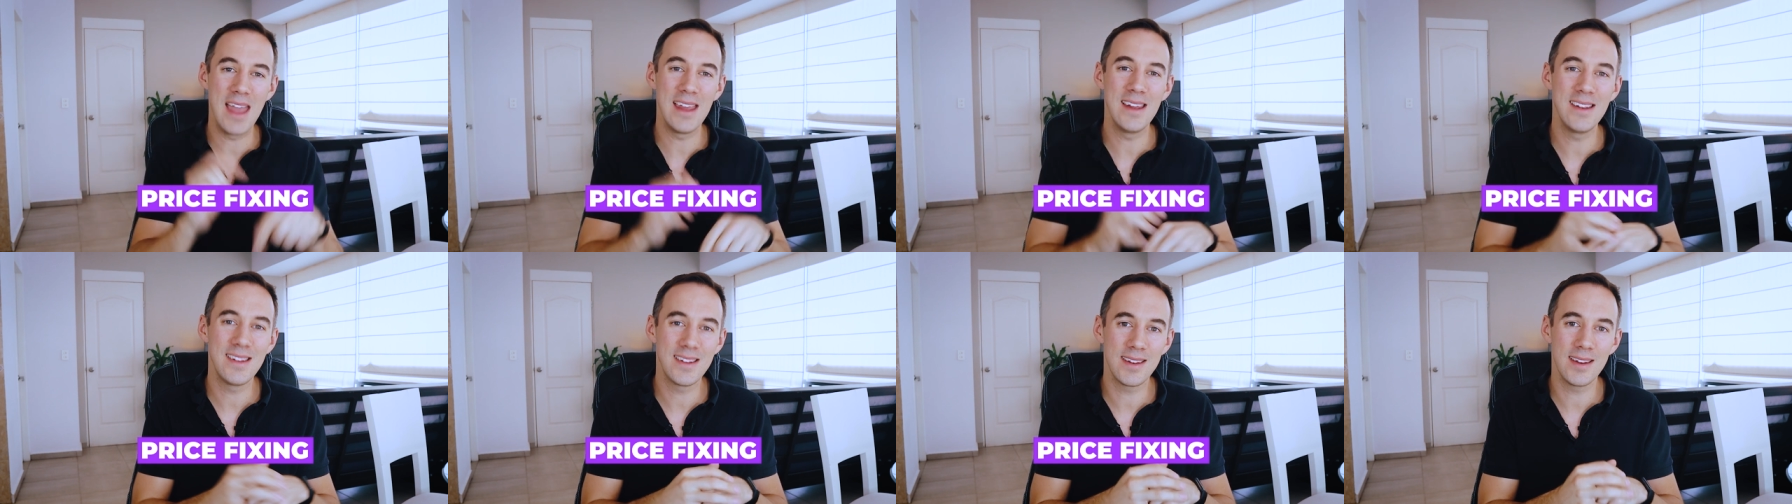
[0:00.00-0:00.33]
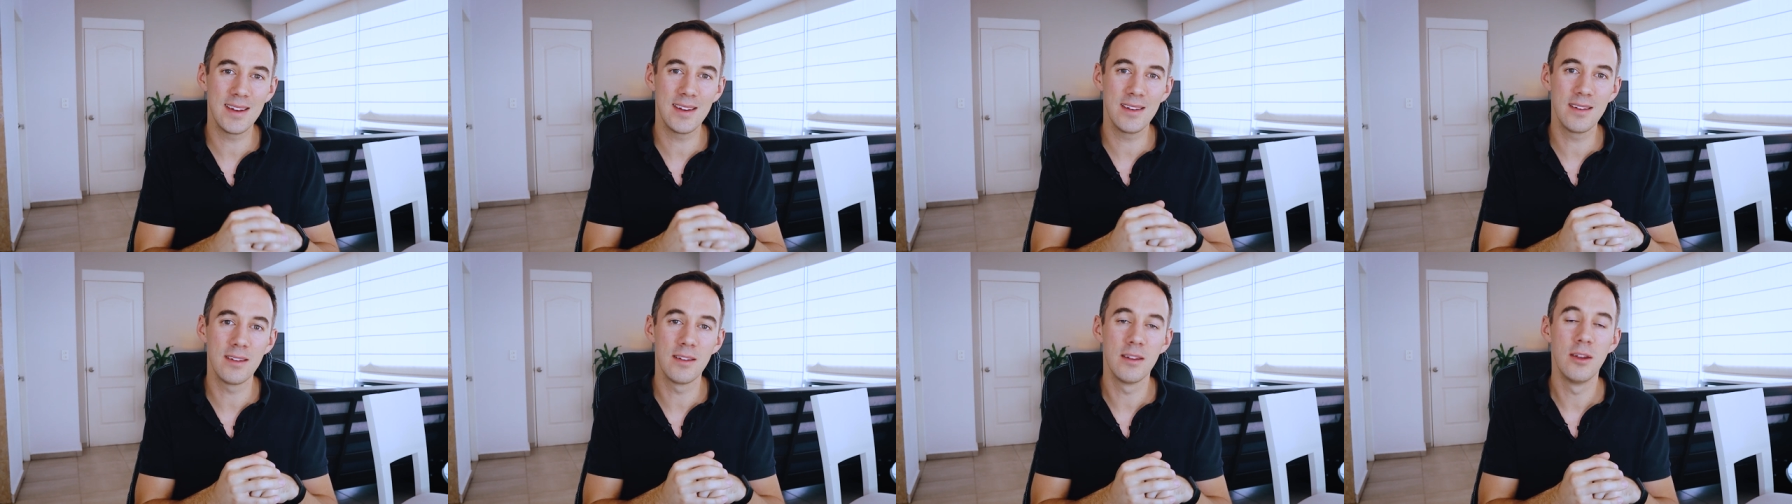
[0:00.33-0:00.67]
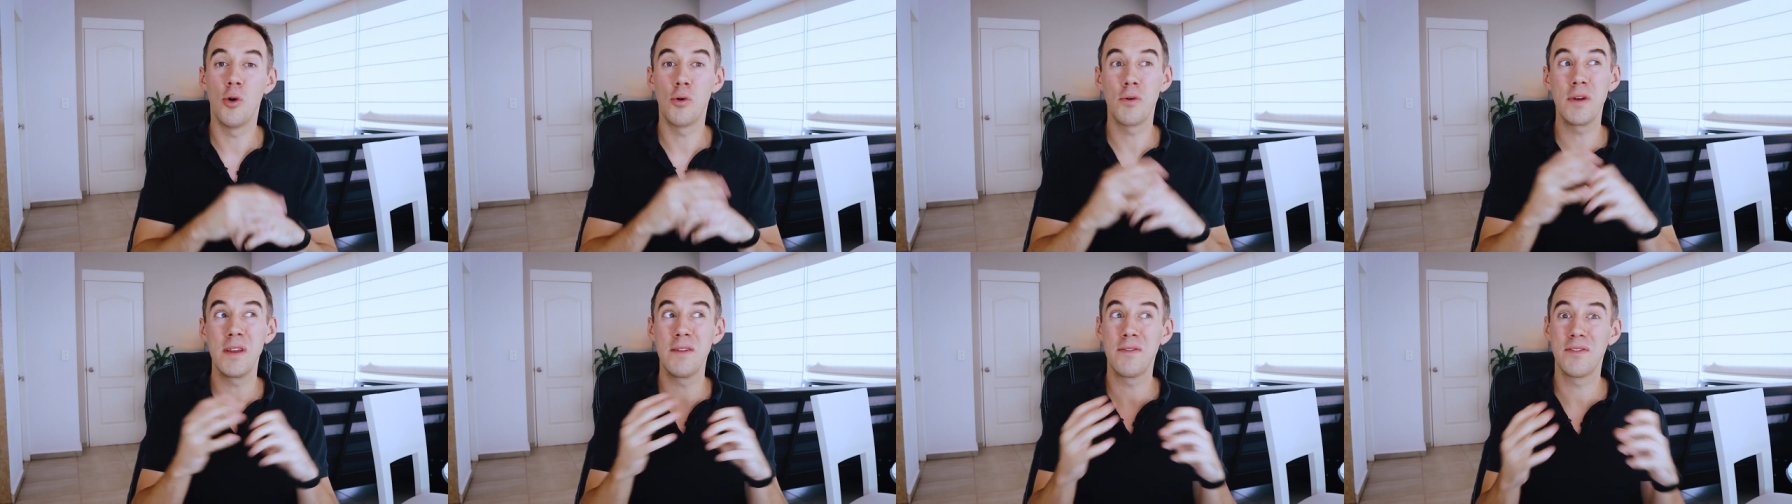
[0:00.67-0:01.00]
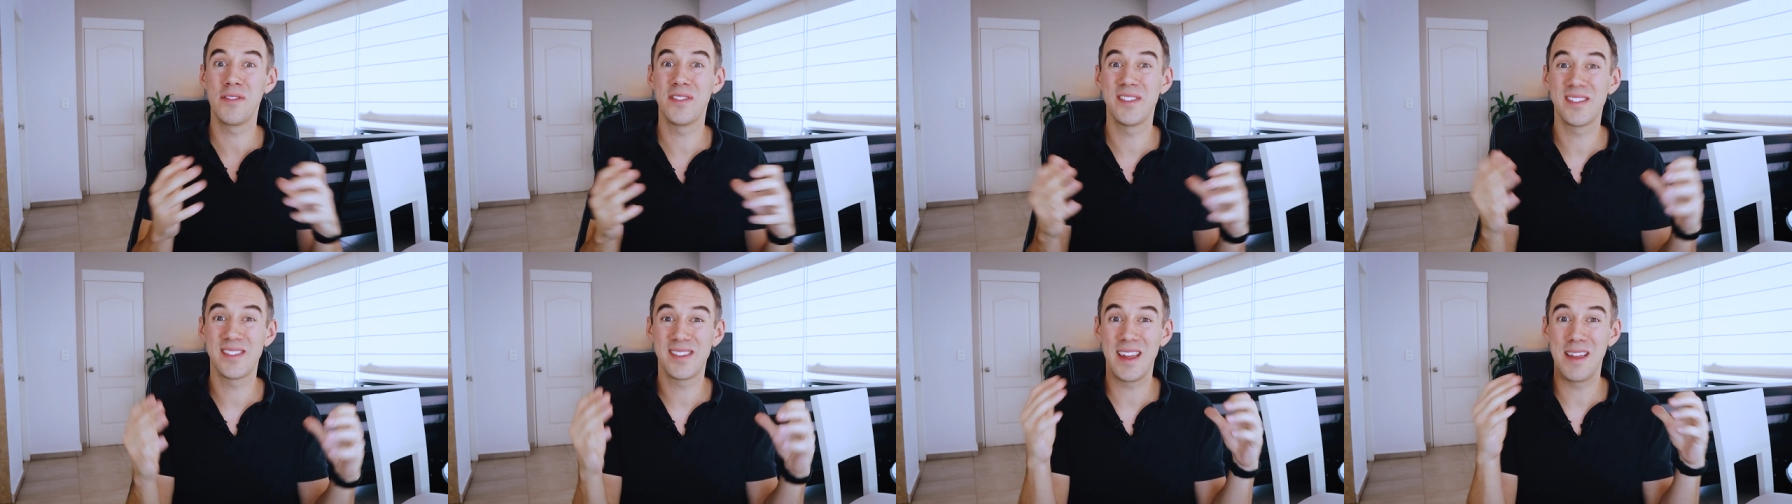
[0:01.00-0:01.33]
ASIN or
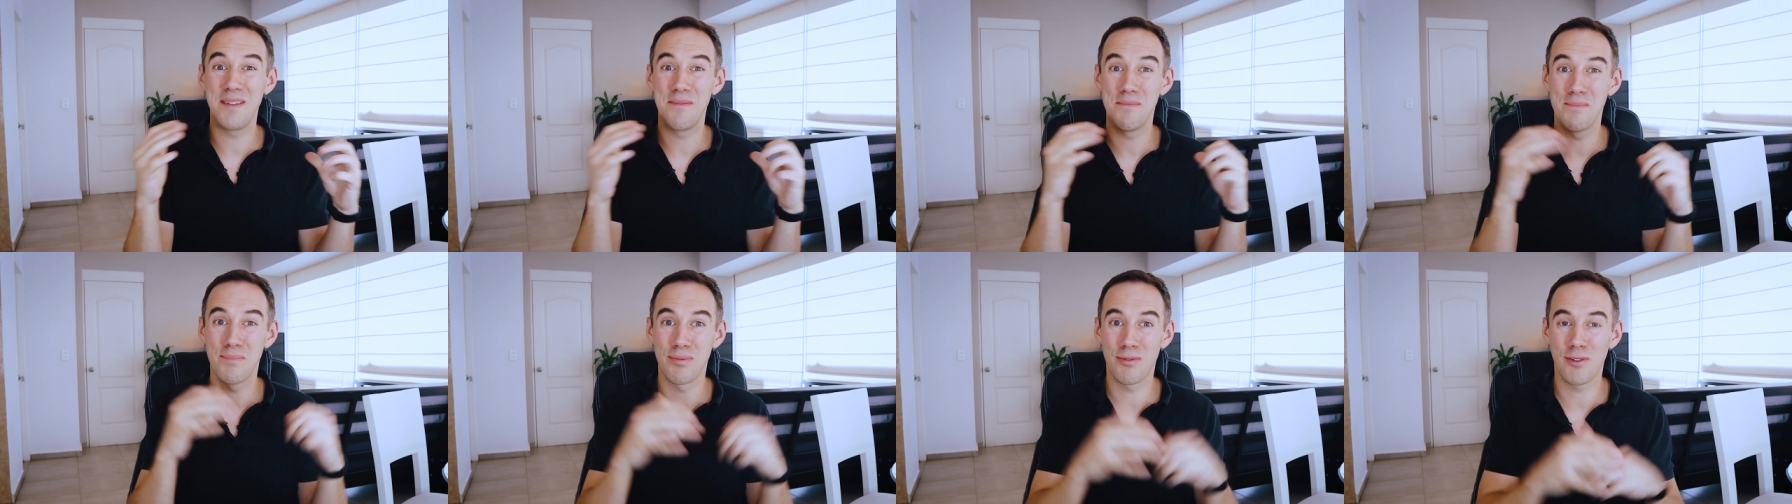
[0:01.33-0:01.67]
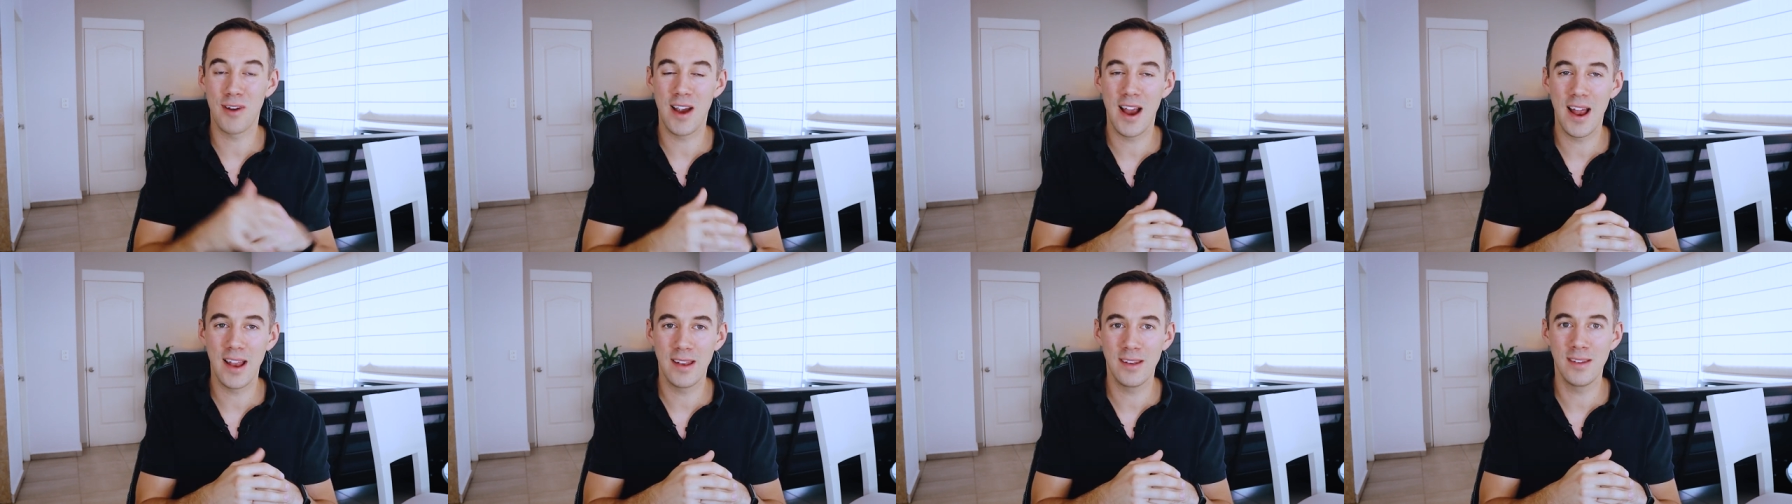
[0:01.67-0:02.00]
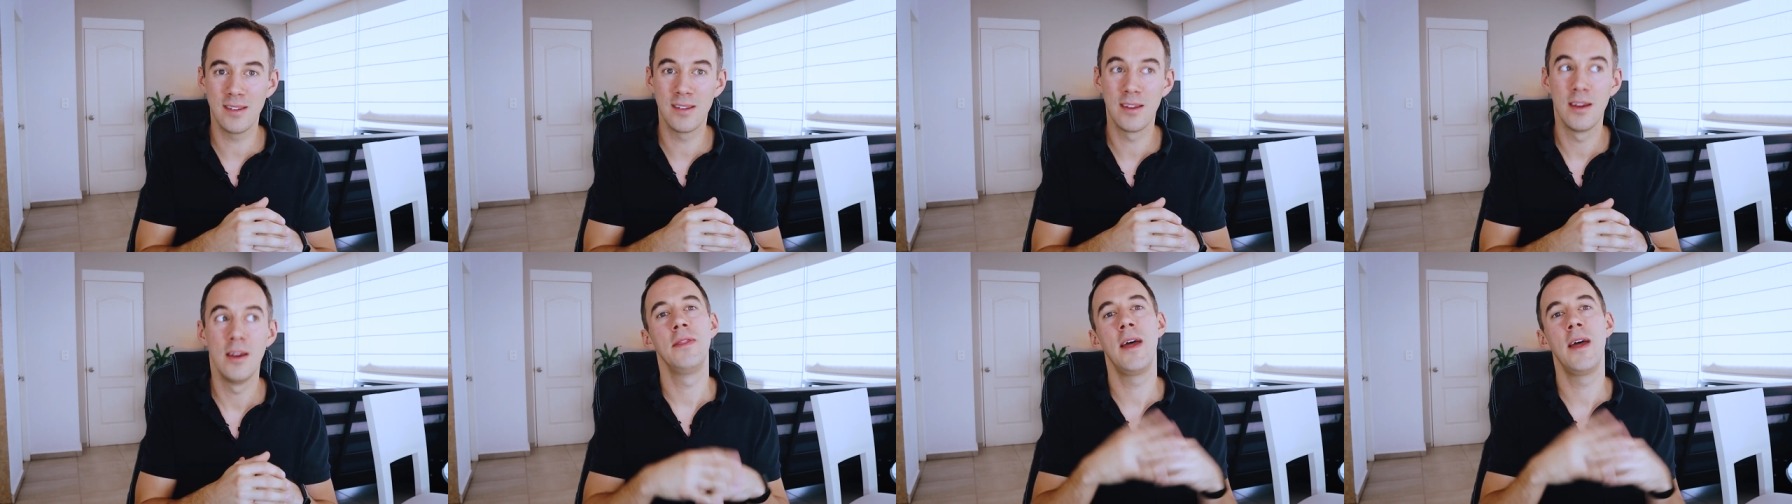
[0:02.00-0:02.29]
even the same brand,